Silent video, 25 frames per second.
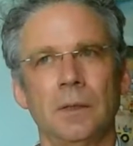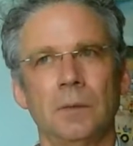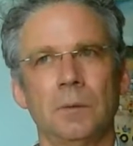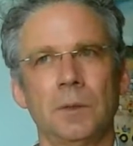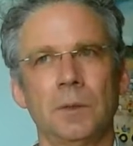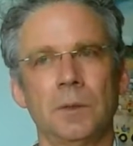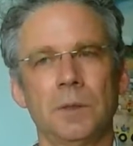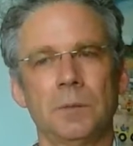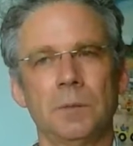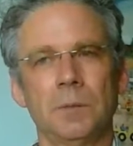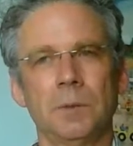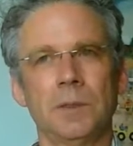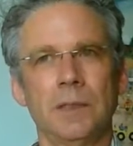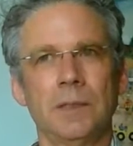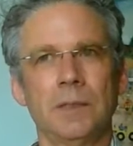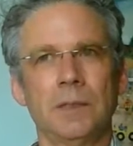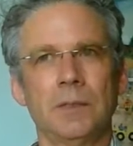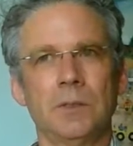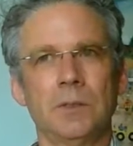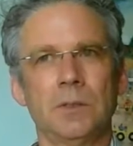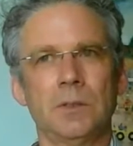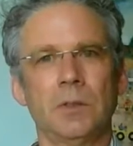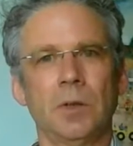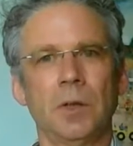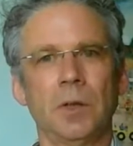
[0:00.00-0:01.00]
which we tend
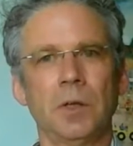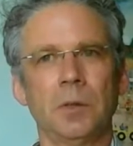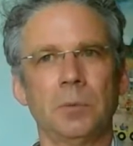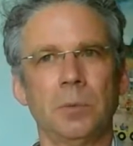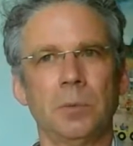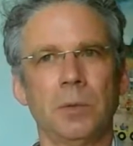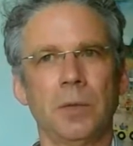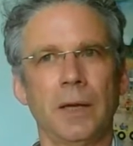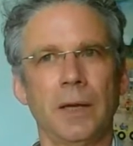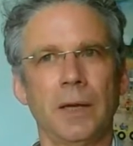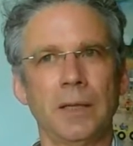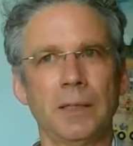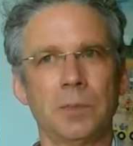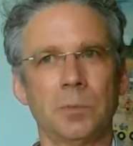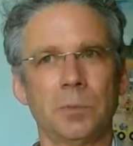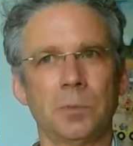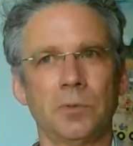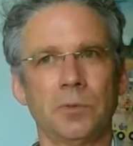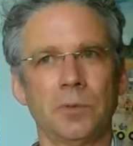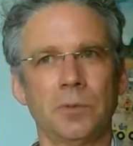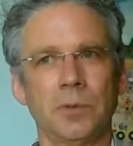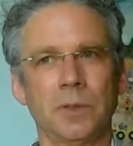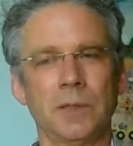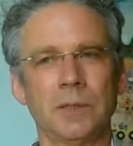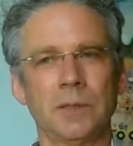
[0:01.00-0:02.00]
to not apply to
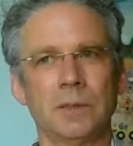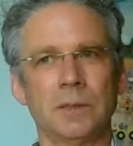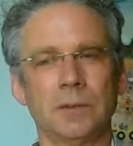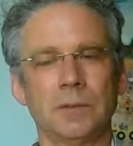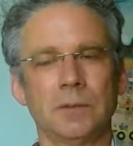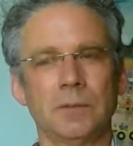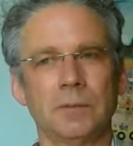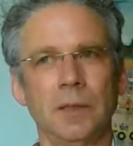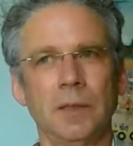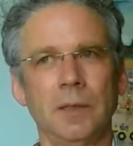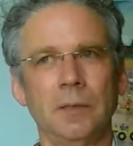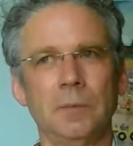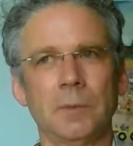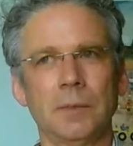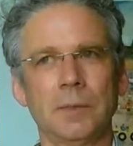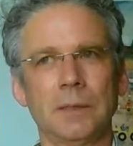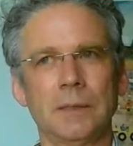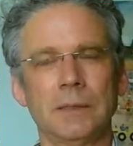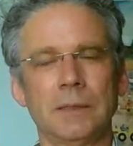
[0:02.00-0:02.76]
professional development,